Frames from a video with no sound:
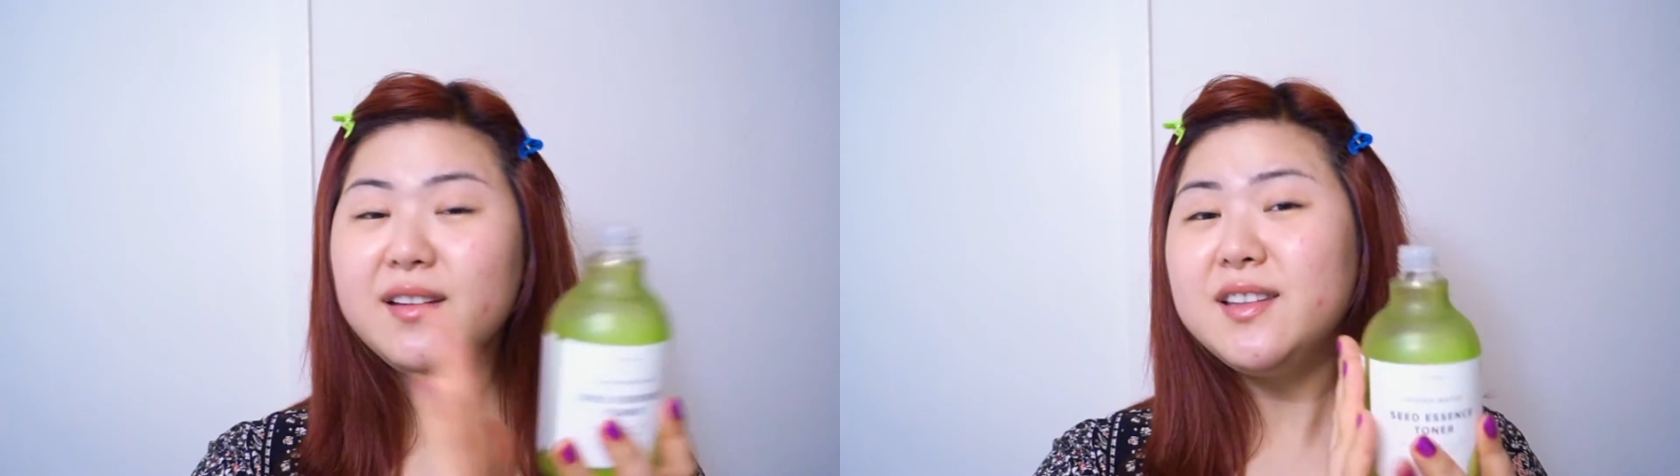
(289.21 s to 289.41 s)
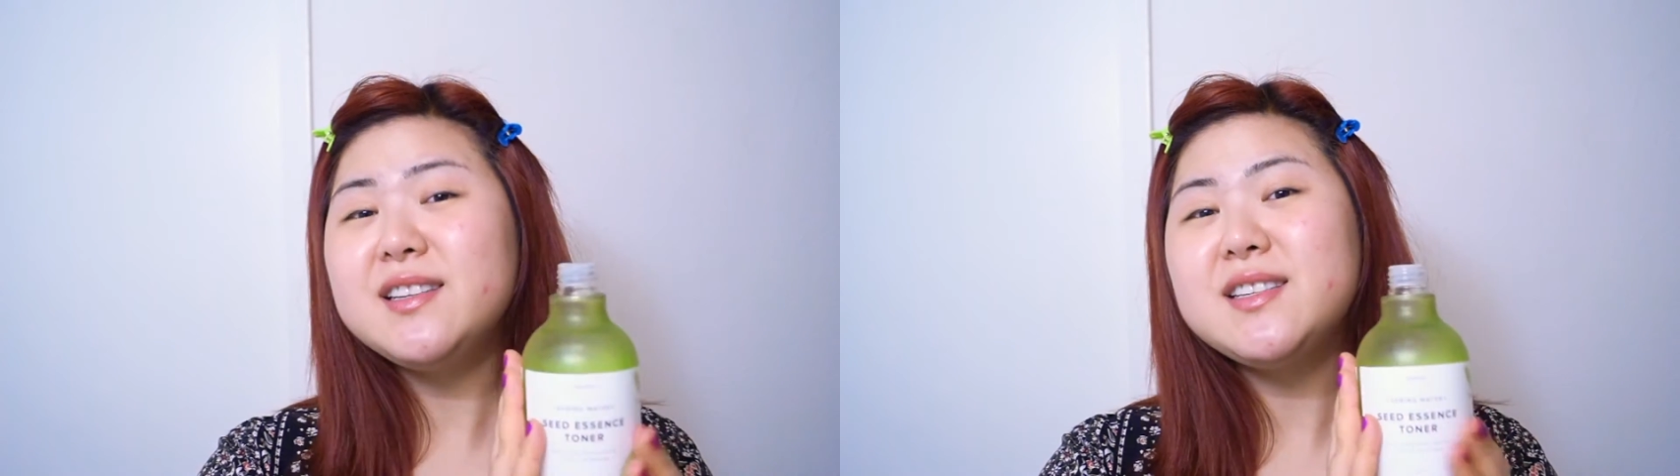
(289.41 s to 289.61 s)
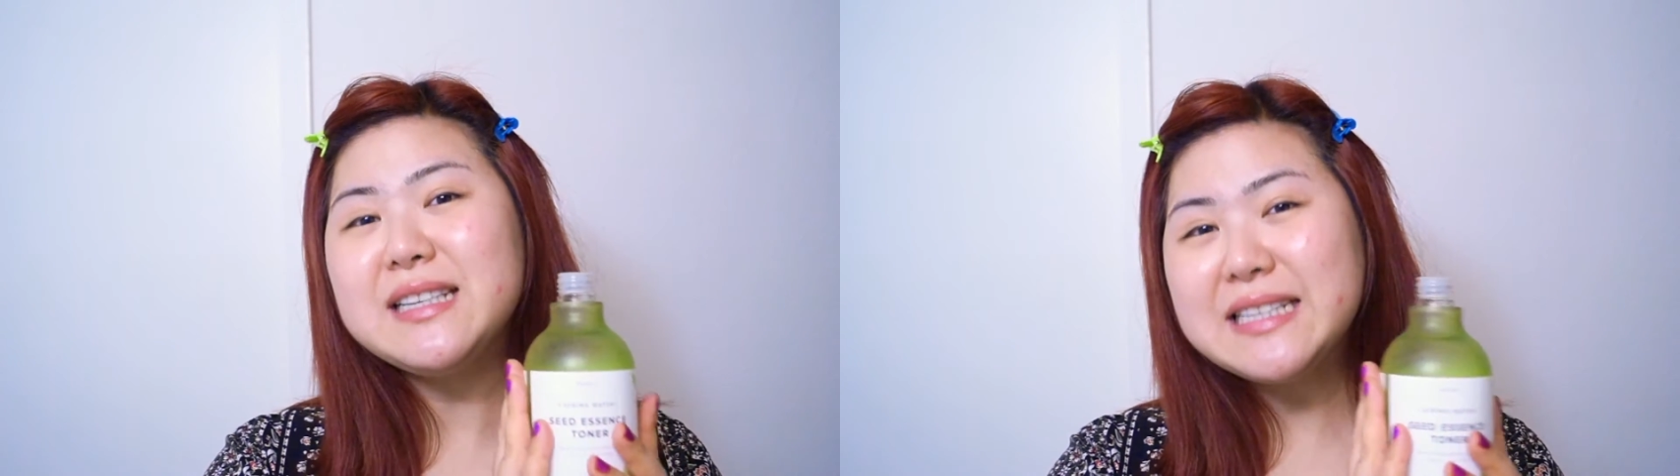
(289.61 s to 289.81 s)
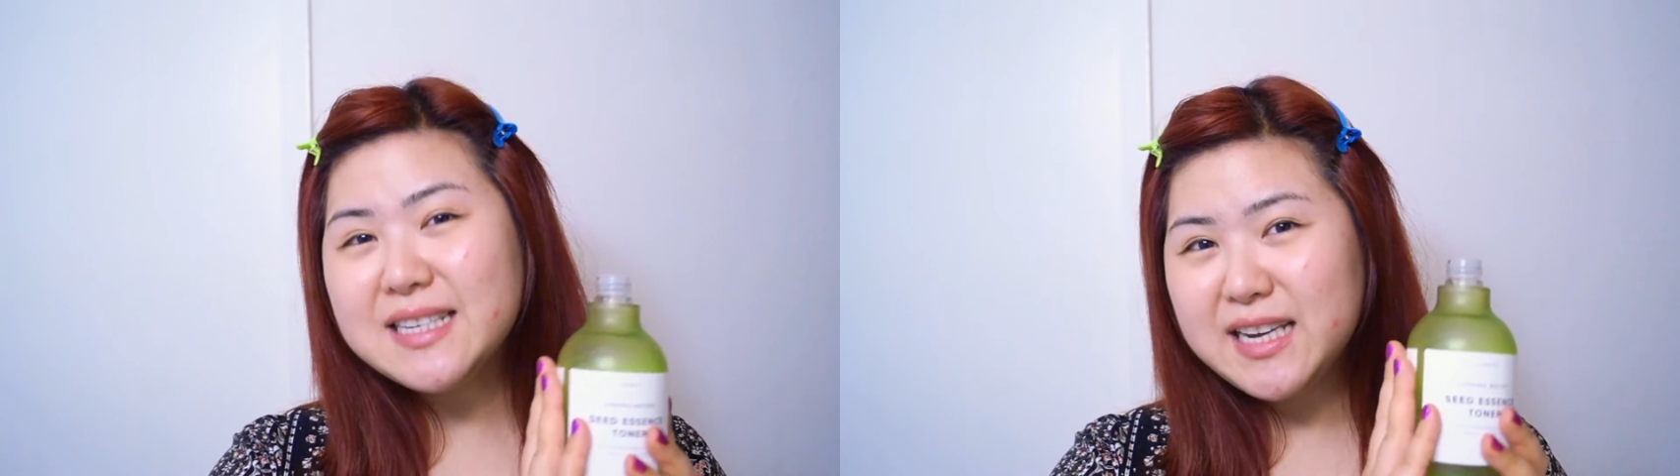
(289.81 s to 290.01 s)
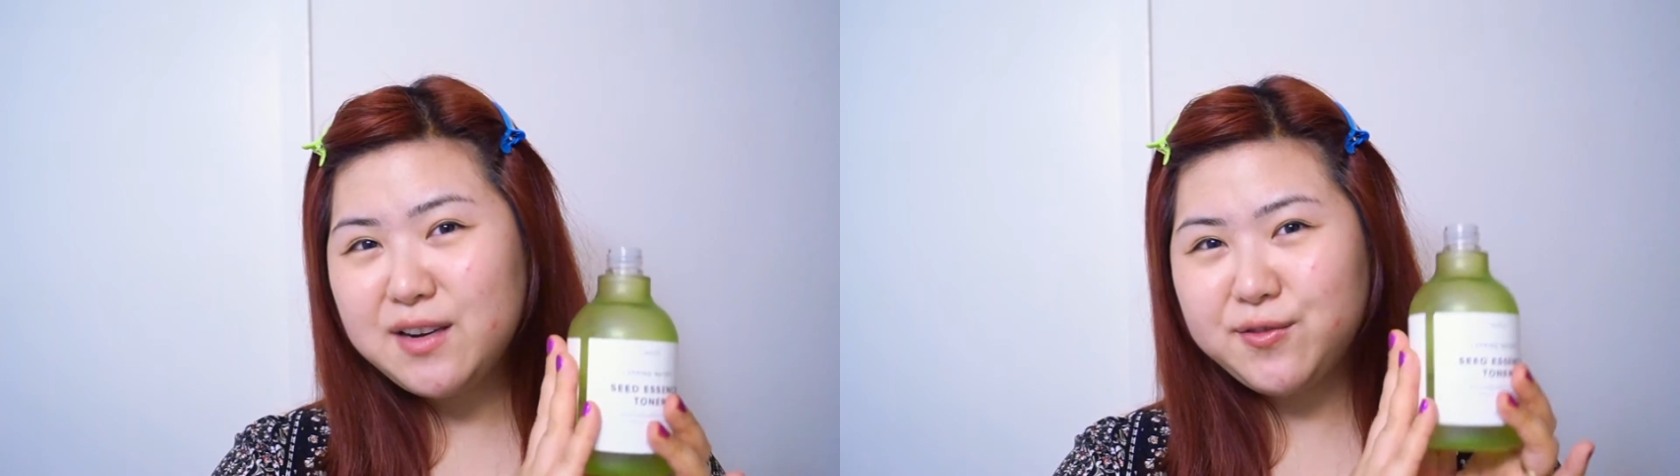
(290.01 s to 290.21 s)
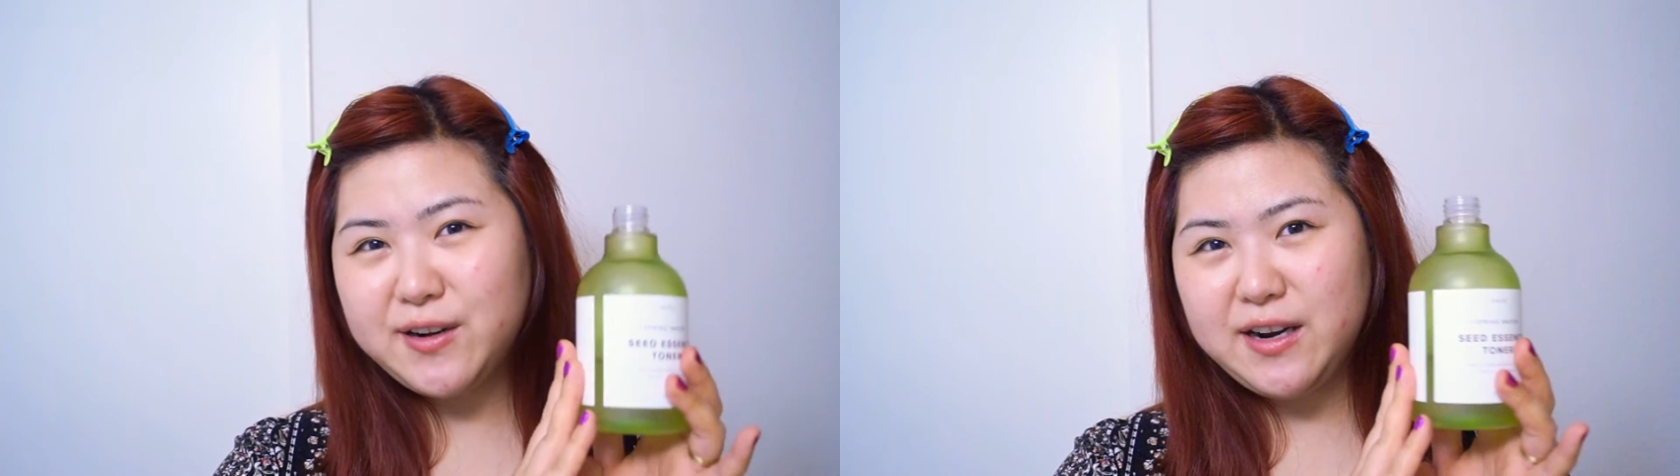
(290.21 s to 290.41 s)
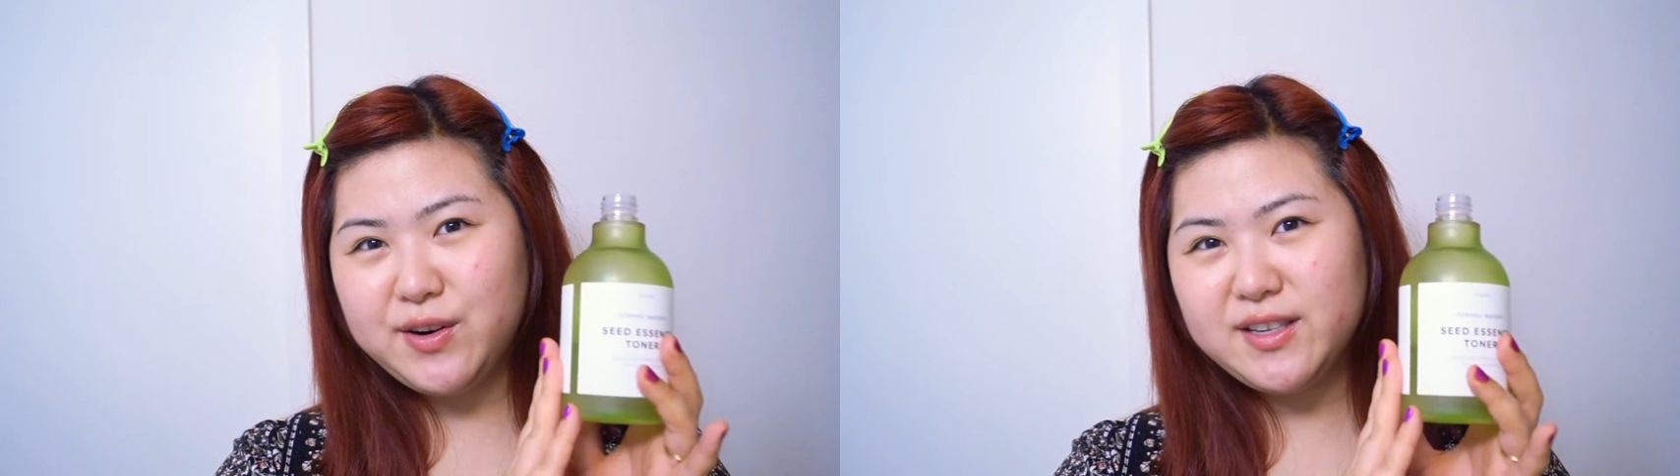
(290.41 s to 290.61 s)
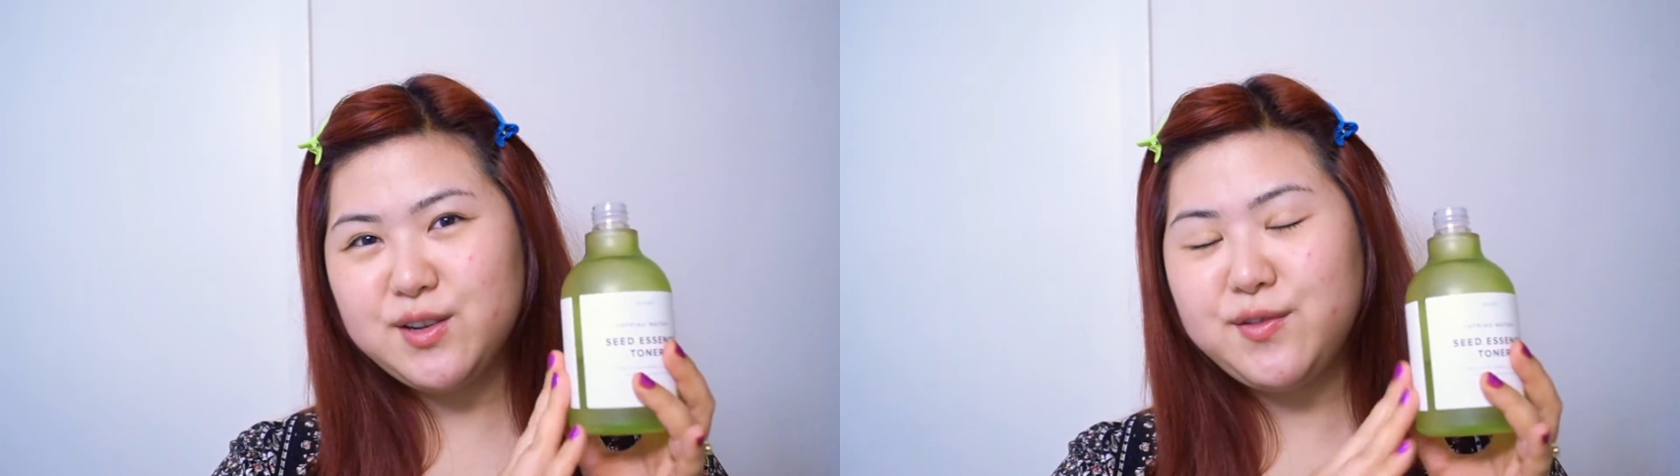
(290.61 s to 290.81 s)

This does contain fragrance.